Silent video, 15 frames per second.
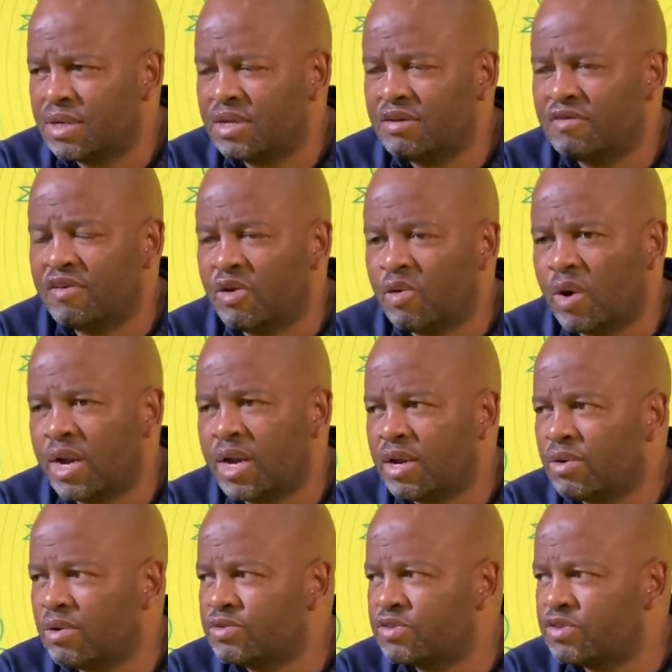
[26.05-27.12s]
even
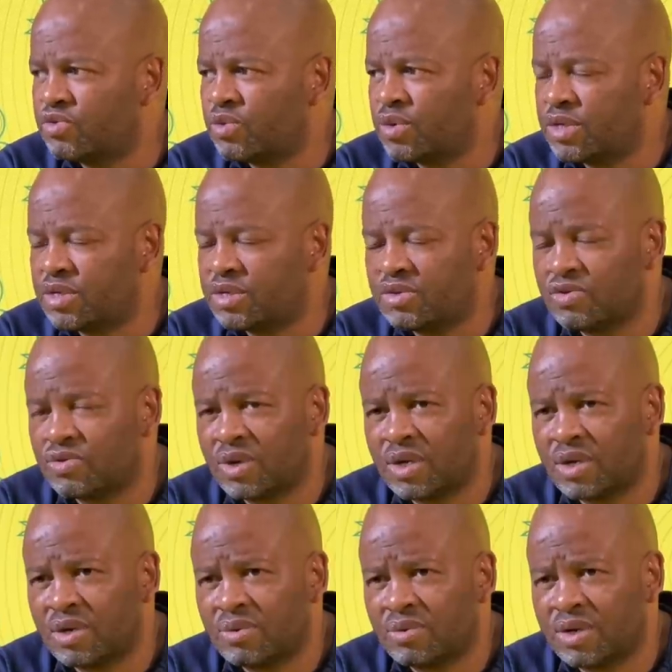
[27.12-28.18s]
when those situations
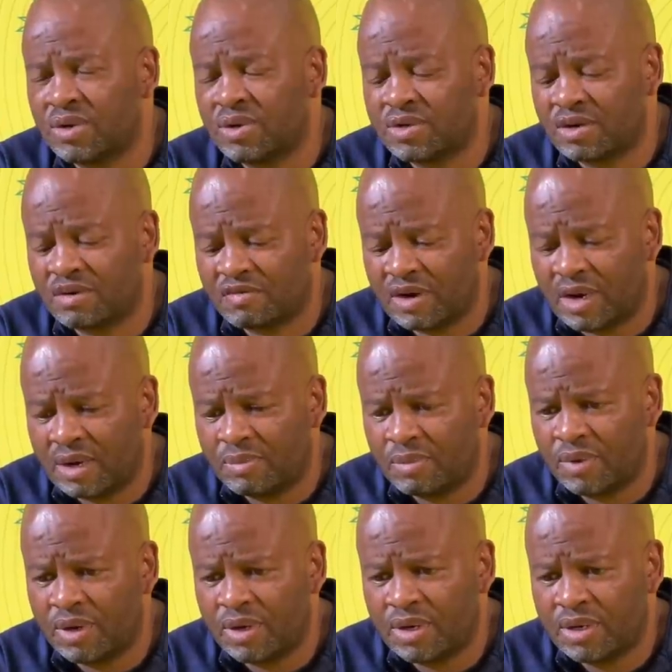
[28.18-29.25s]
were not
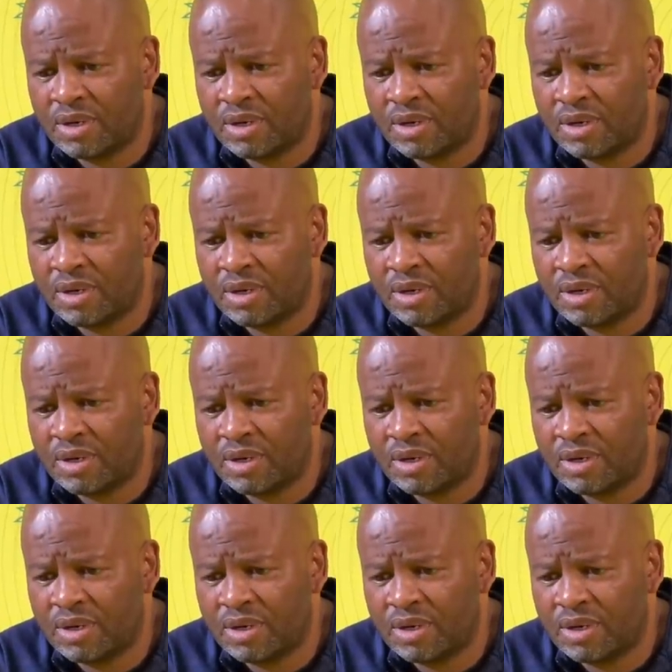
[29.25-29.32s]
available.